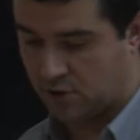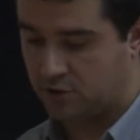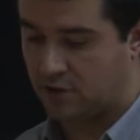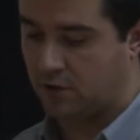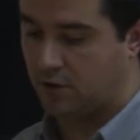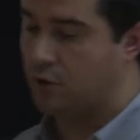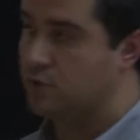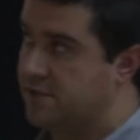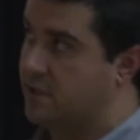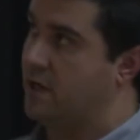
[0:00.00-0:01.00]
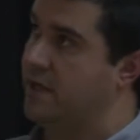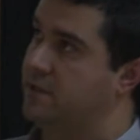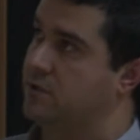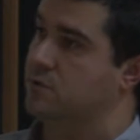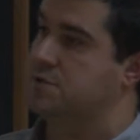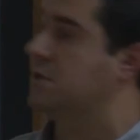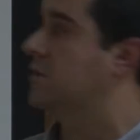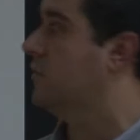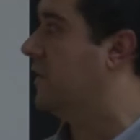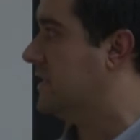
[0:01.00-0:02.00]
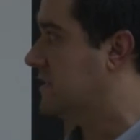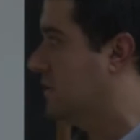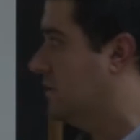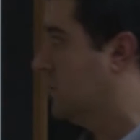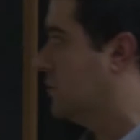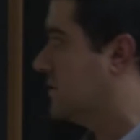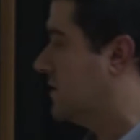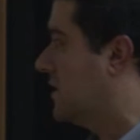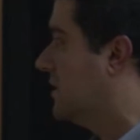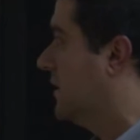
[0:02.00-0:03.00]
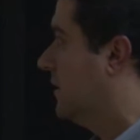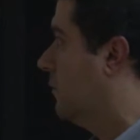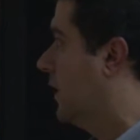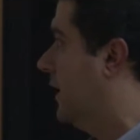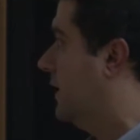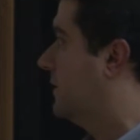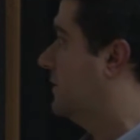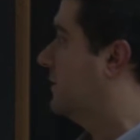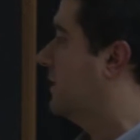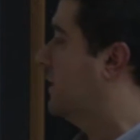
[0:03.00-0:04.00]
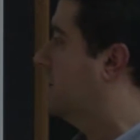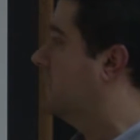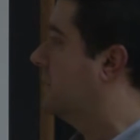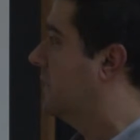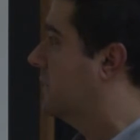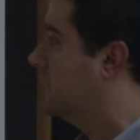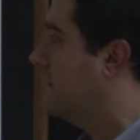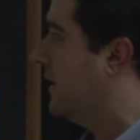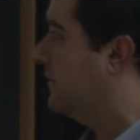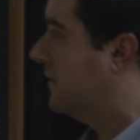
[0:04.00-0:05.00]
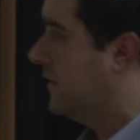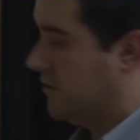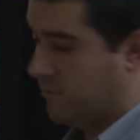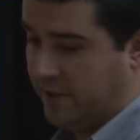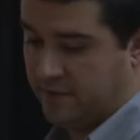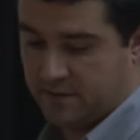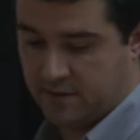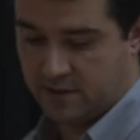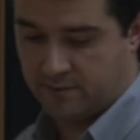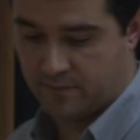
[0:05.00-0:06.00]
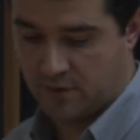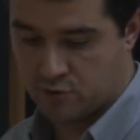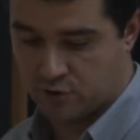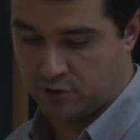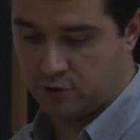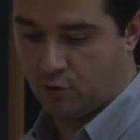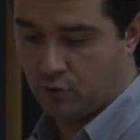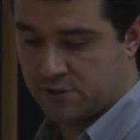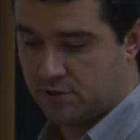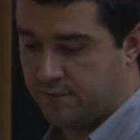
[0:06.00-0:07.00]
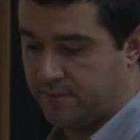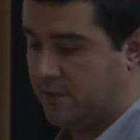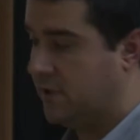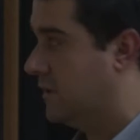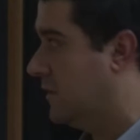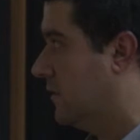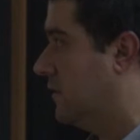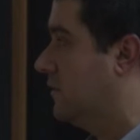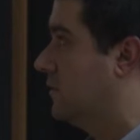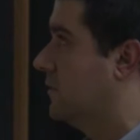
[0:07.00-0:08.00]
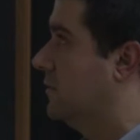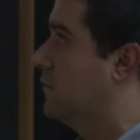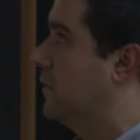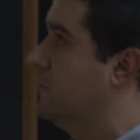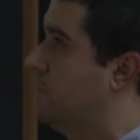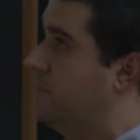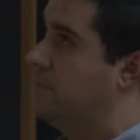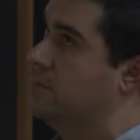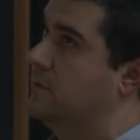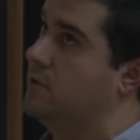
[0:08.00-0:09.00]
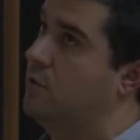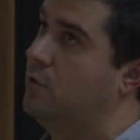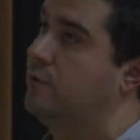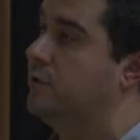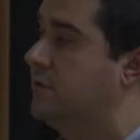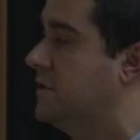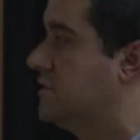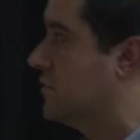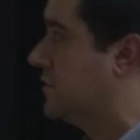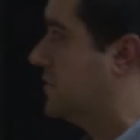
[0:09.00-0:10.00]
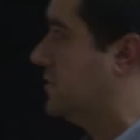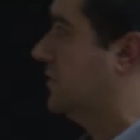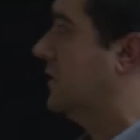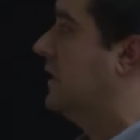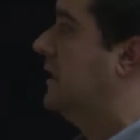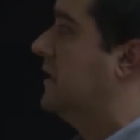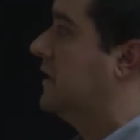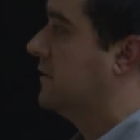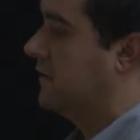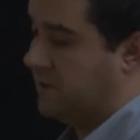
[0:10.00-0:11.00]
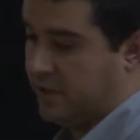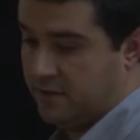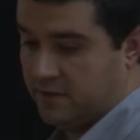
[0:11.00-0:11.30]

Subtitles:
not closely related to CQRS, and you will see why at the end. But usually talks of when you look for the resources on the internet,